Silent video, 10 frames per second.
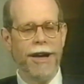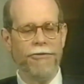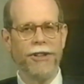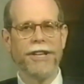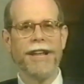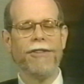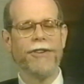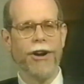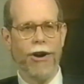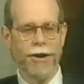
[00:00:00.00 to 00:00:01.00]
a
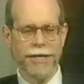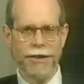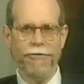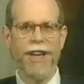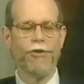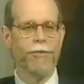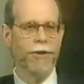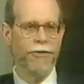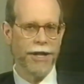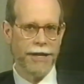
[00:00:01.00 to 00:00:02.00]
Philadelphia artist, a
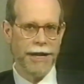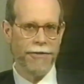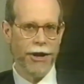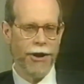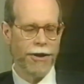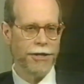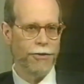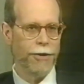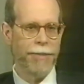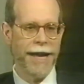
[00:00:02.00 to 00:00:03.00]
venerable Philadelphia
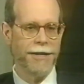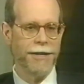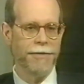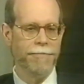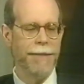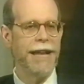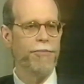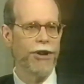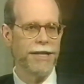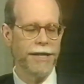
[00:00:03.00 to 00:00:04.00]
artist who had painted many
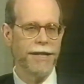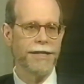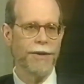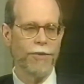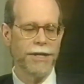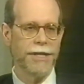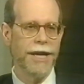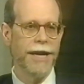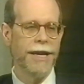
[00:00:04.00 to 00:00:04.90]
presidents and was